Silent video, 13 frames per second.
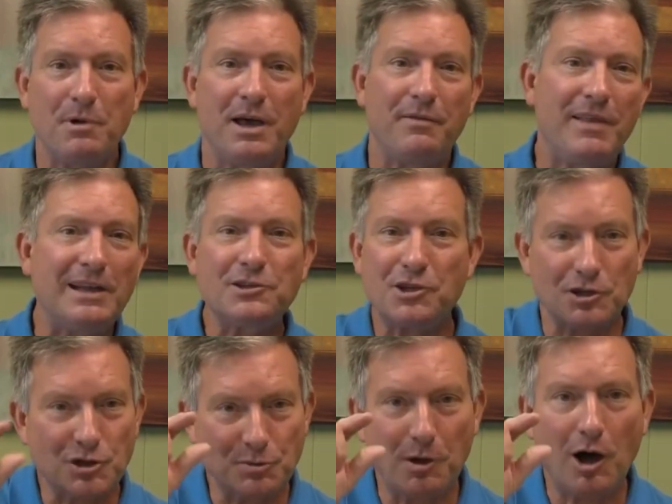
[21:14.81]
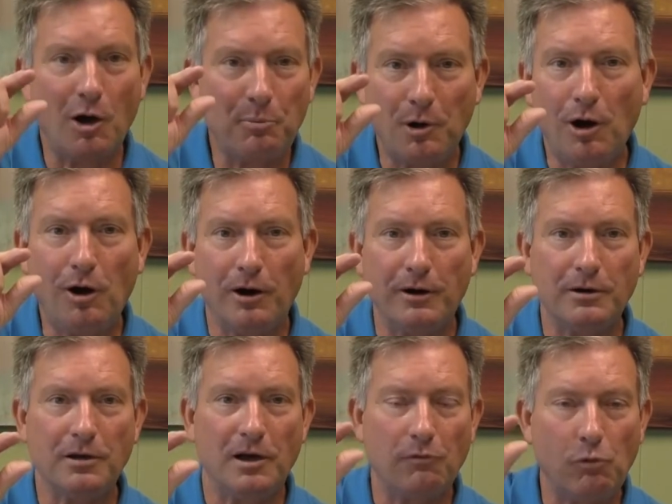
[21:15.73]
But that's a small
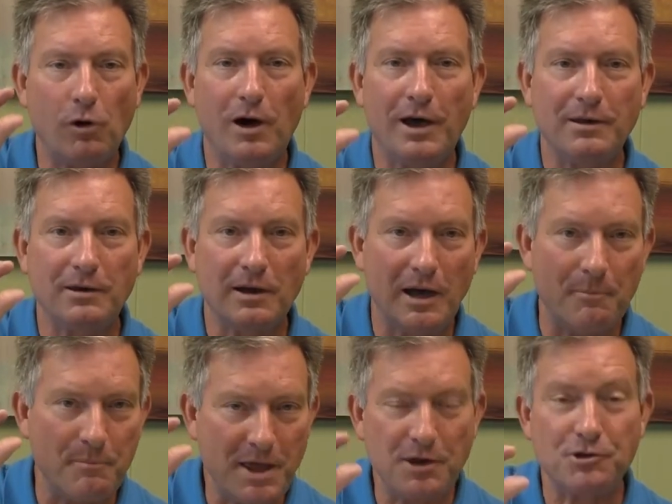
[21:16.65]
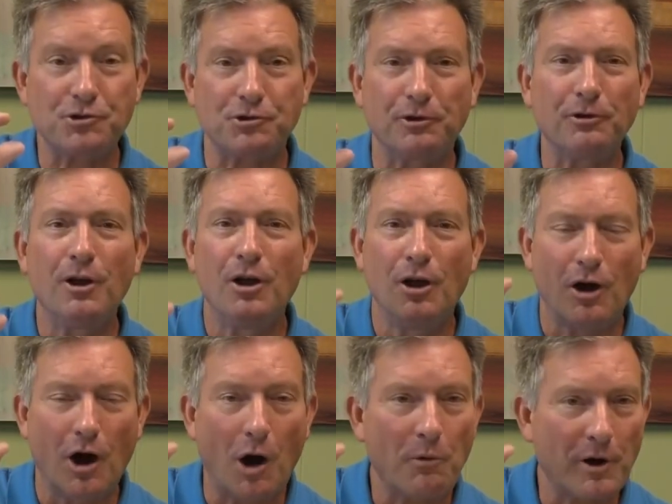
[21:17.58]
part of what a minister
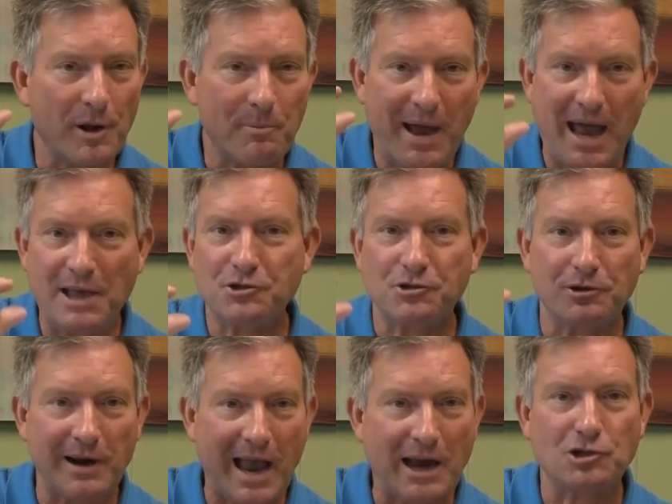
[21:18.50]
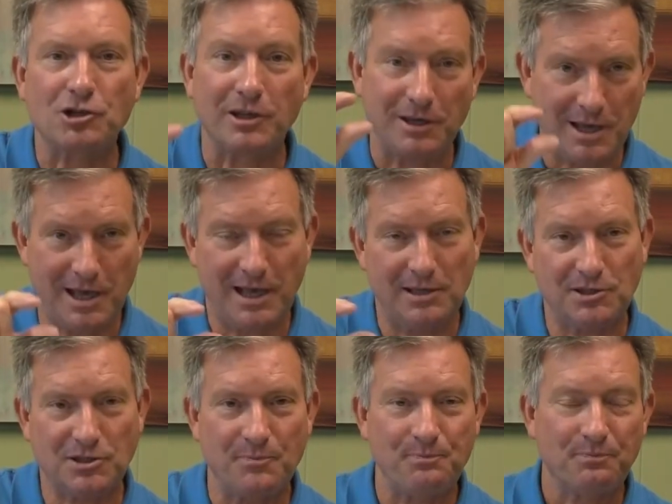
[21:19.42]
or what a pastor actually
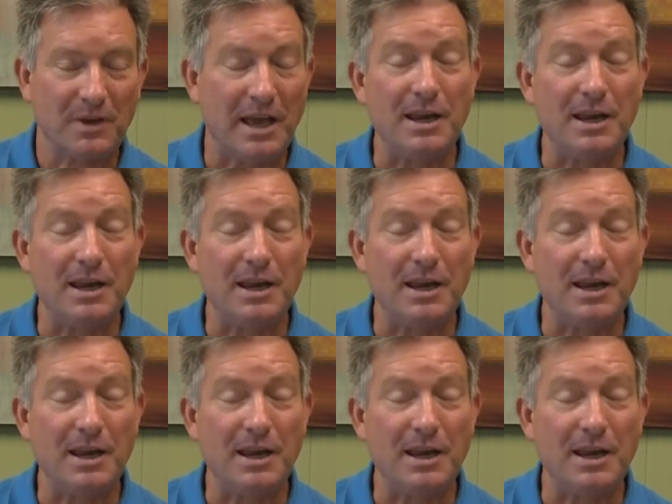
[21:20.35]
does.